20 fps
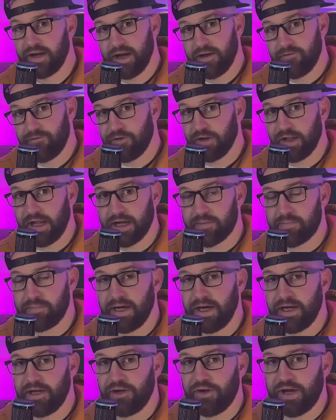If you're like
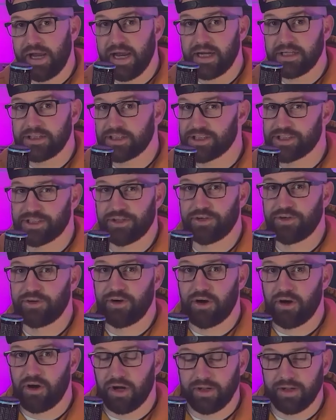me and you can't just learn
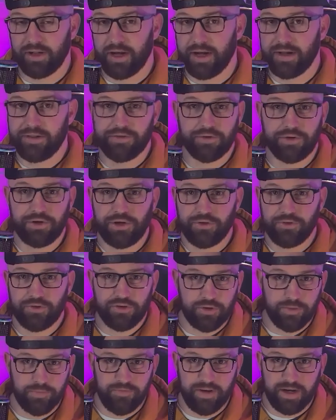online through
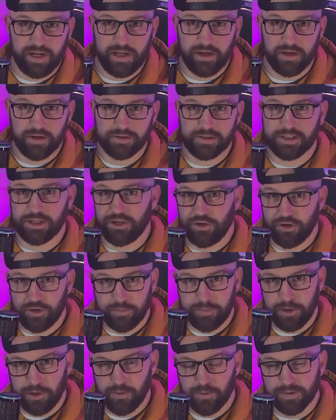YouTube videos and
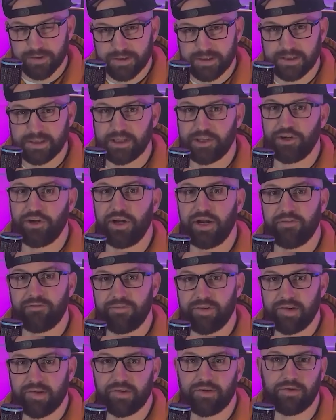Udemy courses and you need
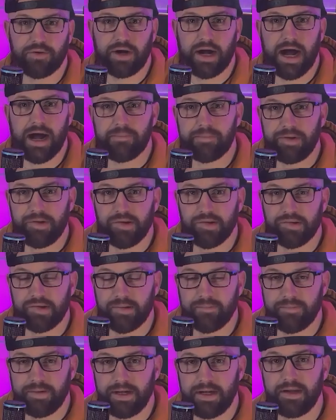physical copies of
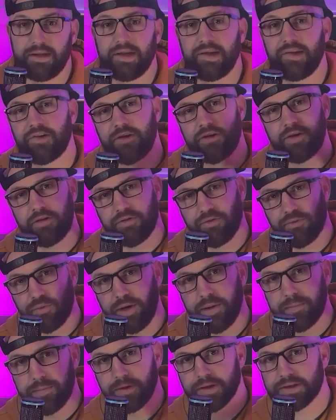something, these are the
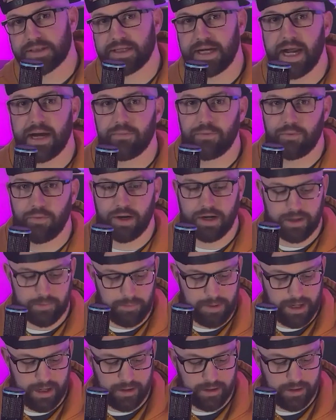3 books that I would
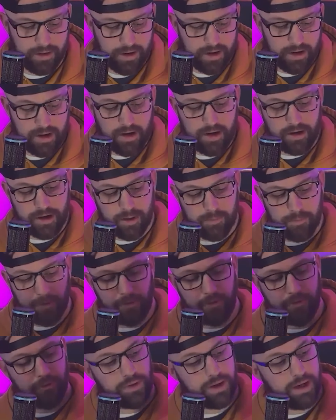recommend. Number
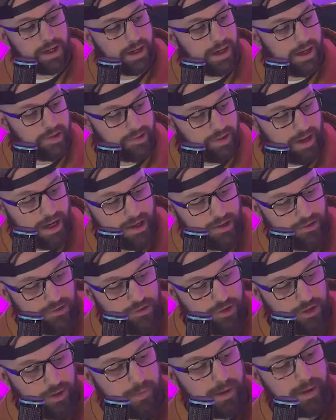3 is
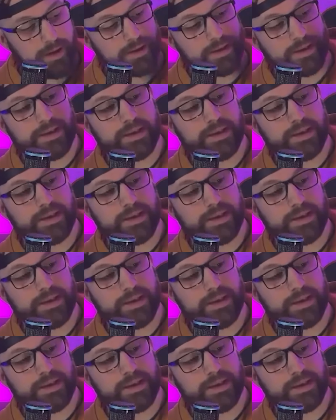HTML and